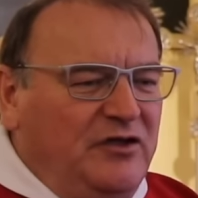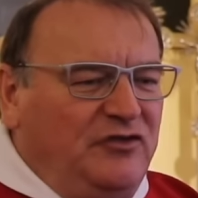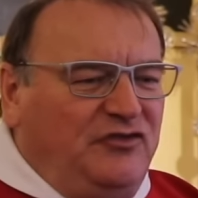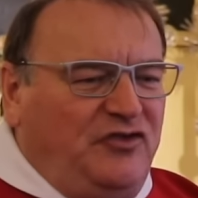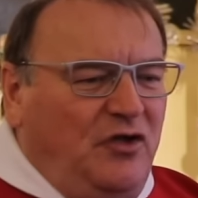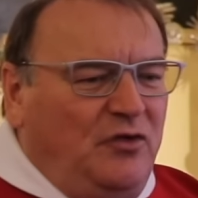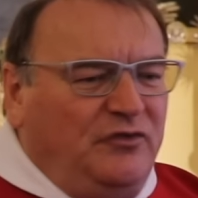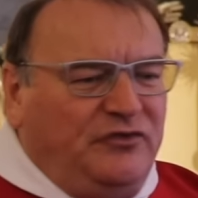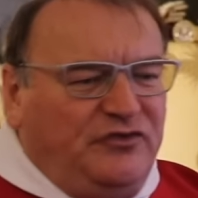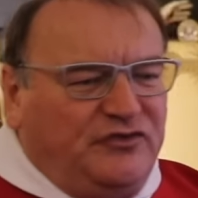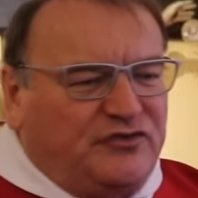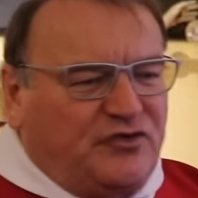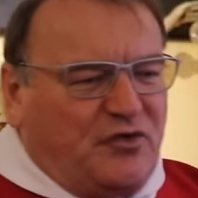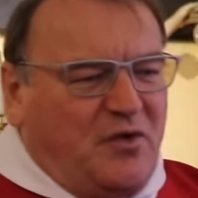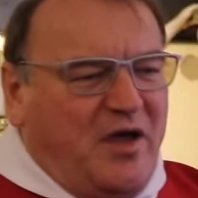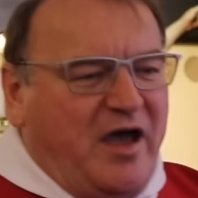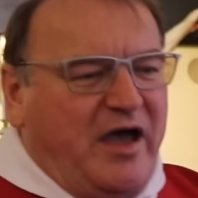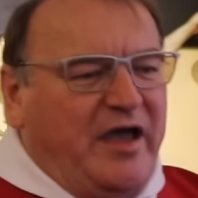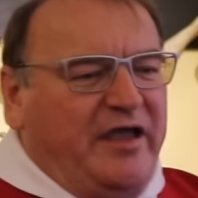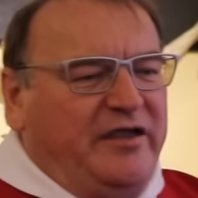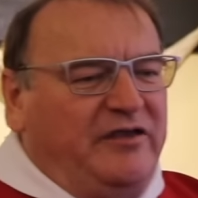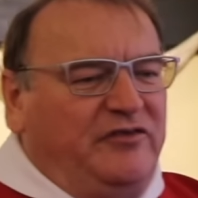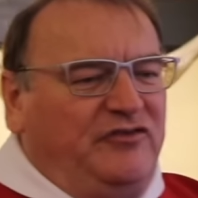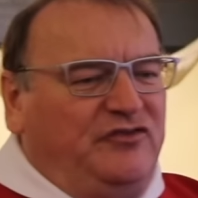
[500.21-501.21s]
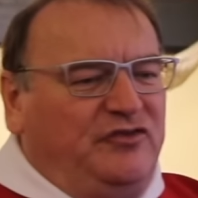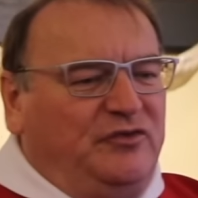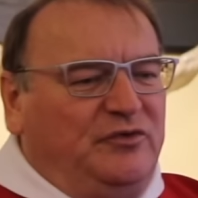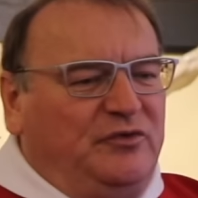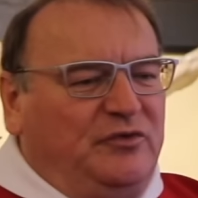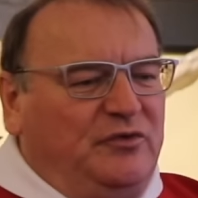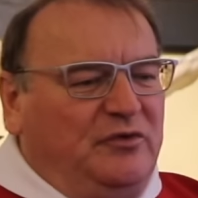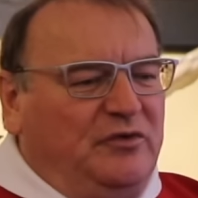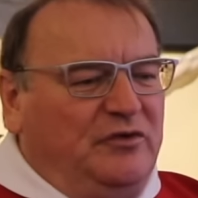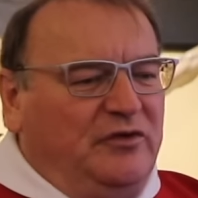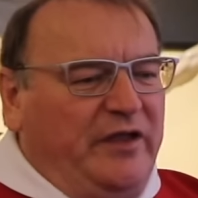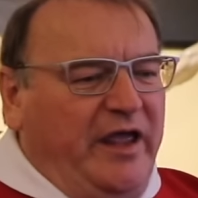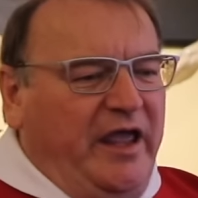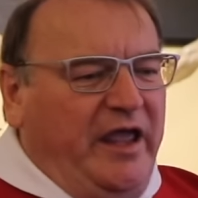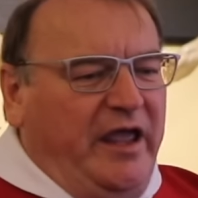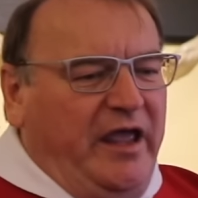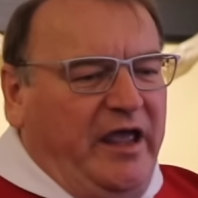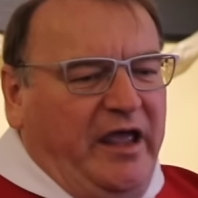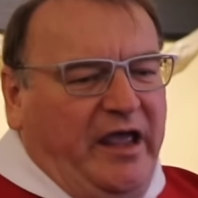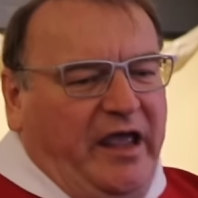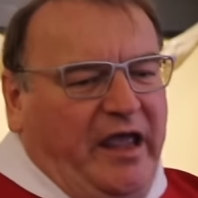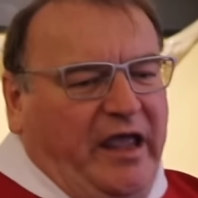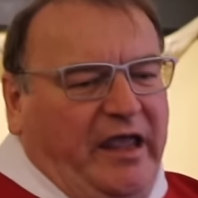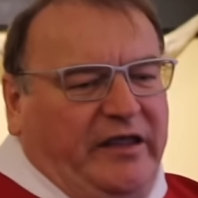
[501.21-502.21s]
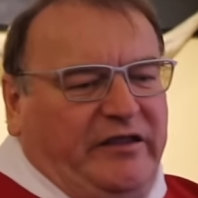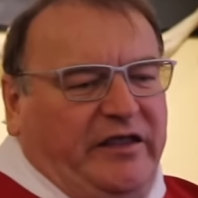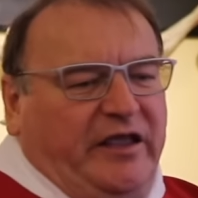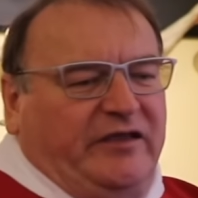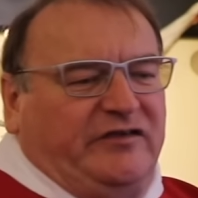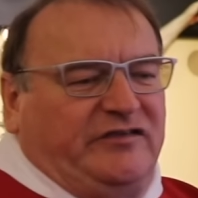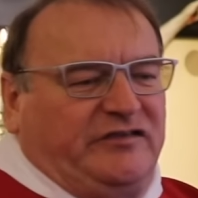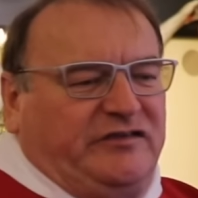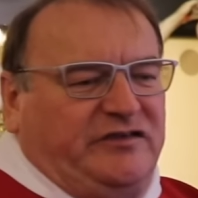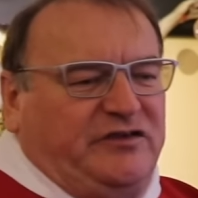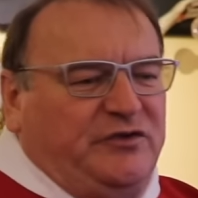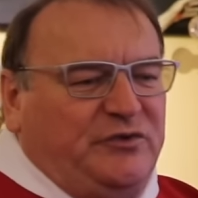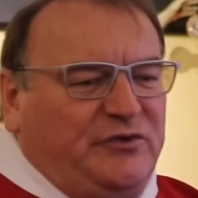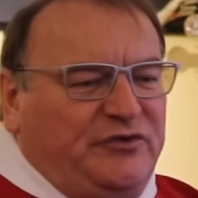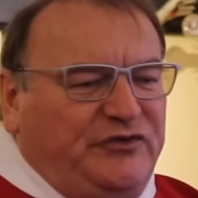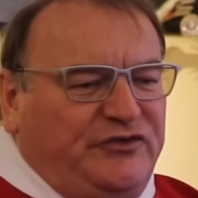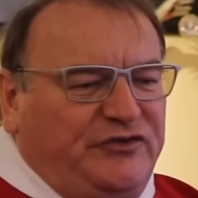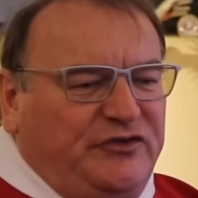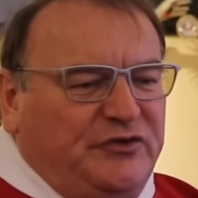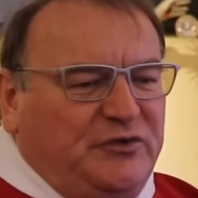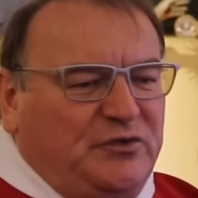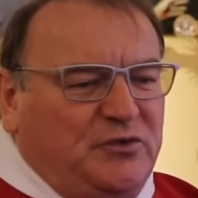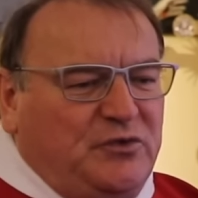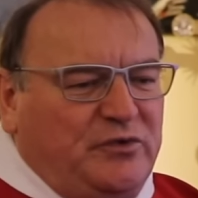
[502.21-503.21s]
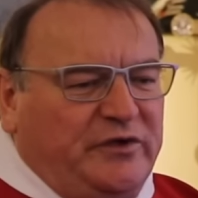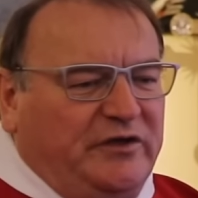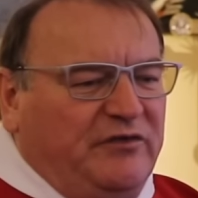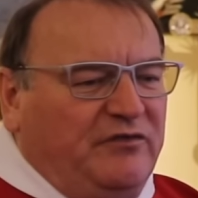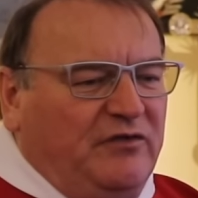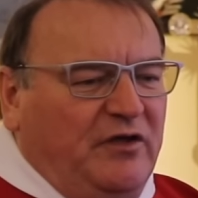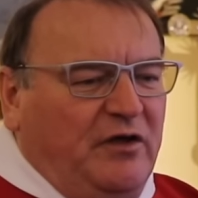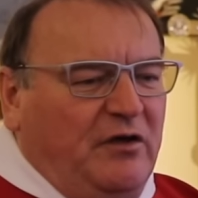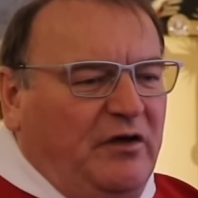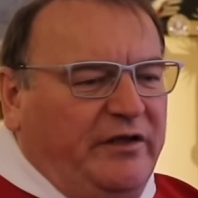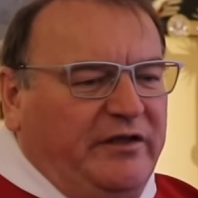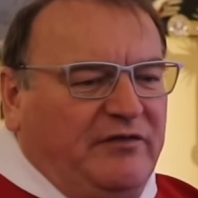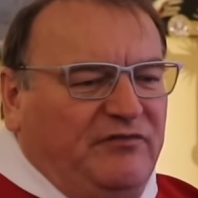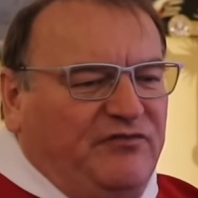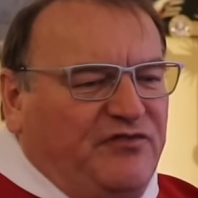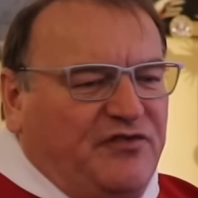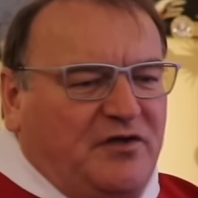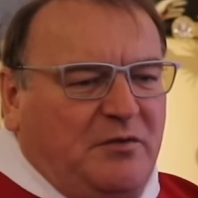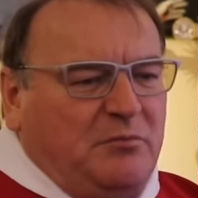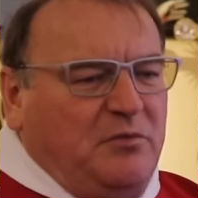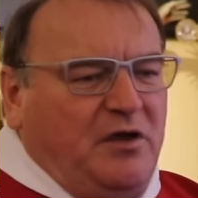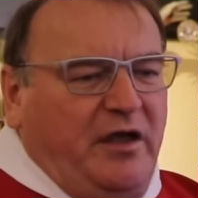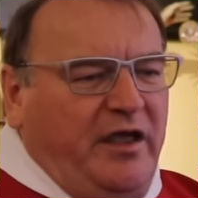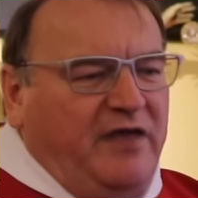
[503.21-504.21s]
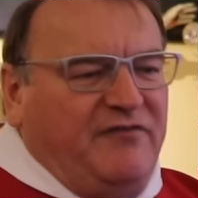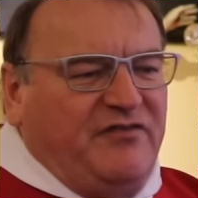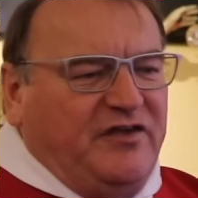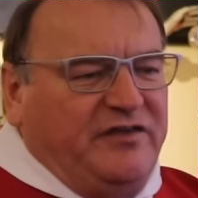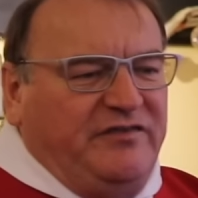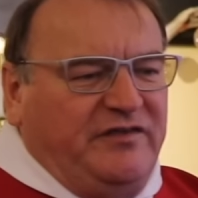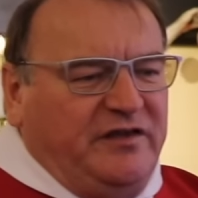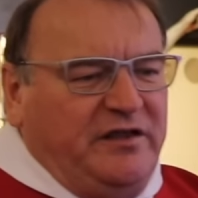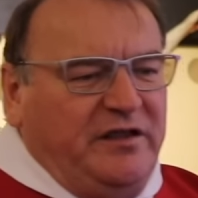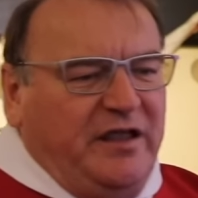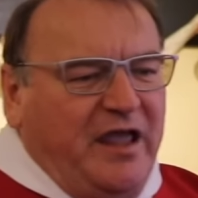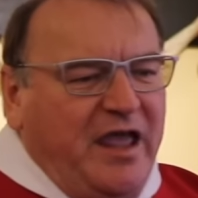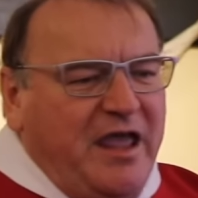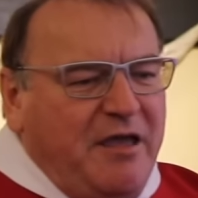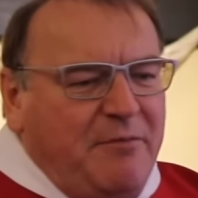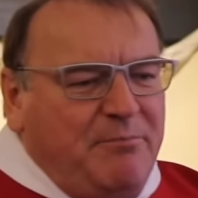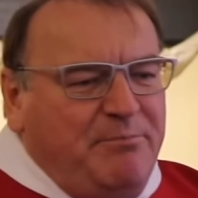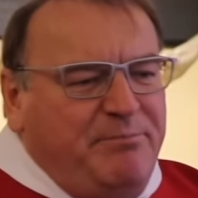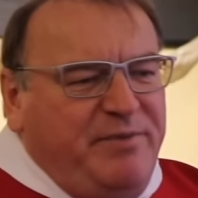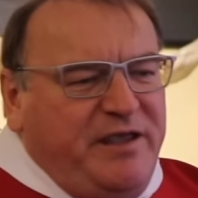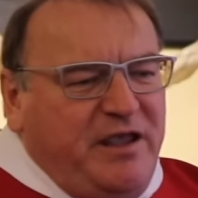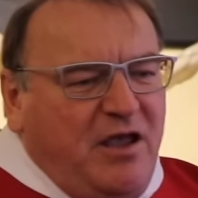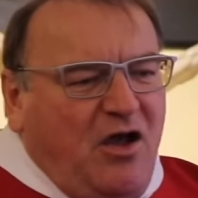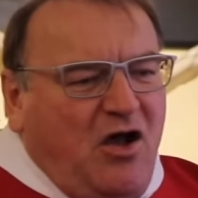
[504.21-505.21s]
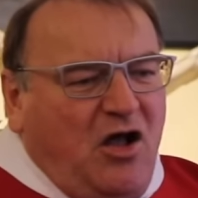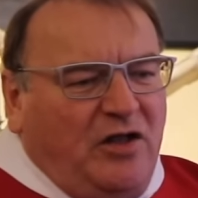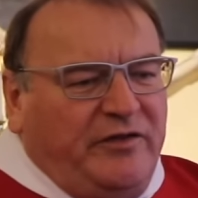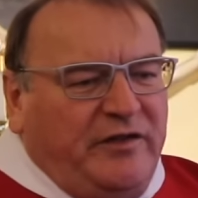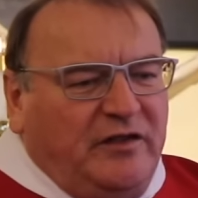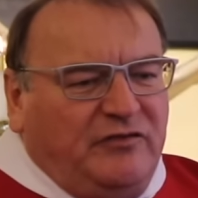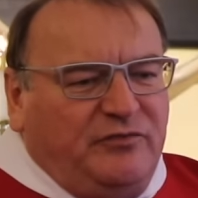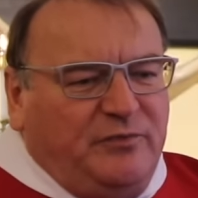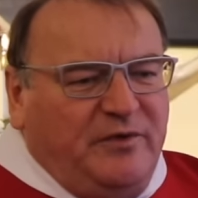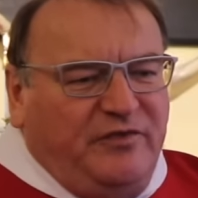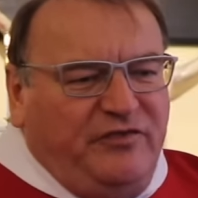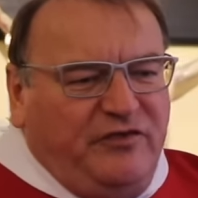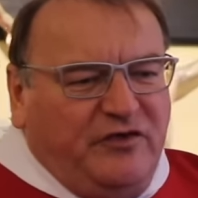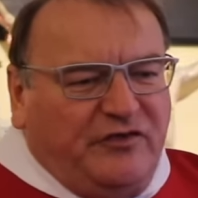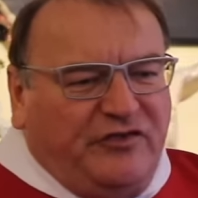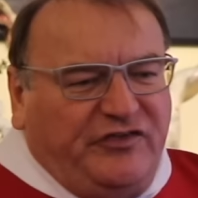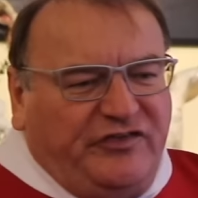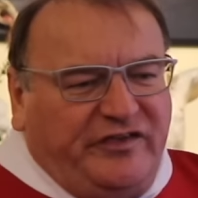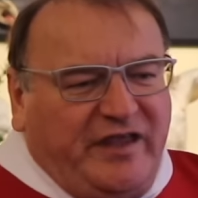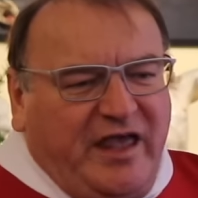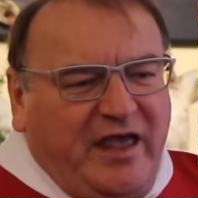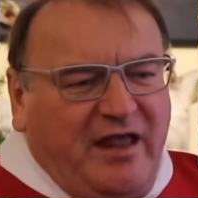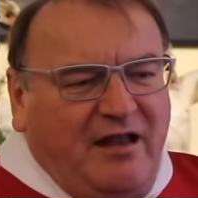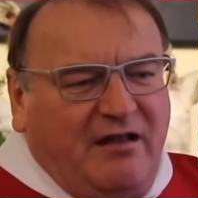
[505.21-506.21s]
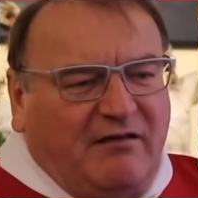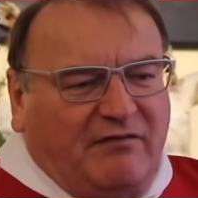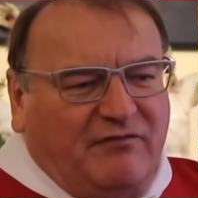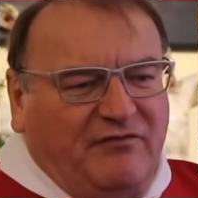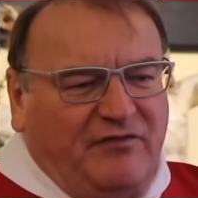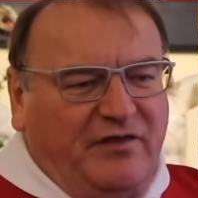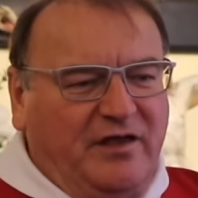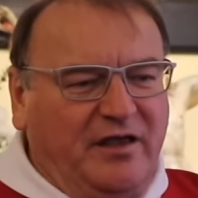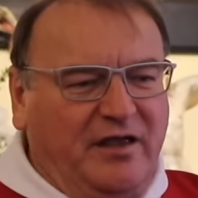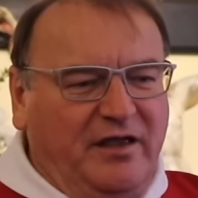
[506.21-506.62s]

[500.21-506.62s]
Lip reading: Don't try to excuse you in from everything. Be honest with yourself.